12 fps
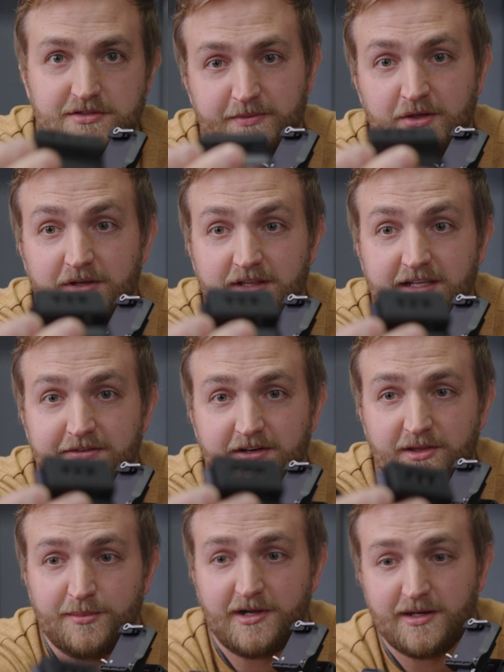So you can leave it
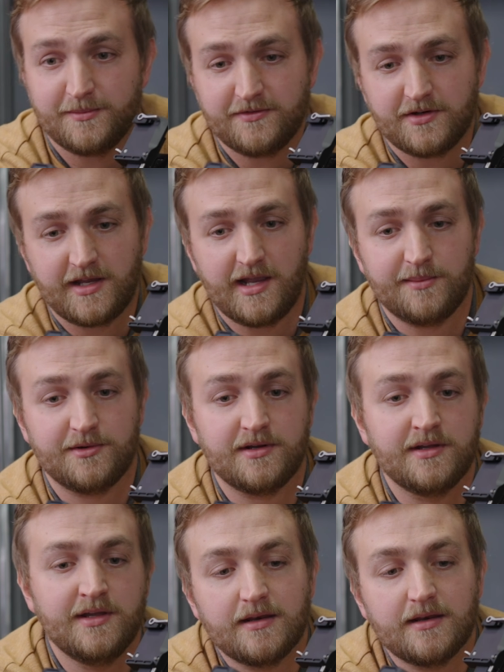on the bottom of your camera.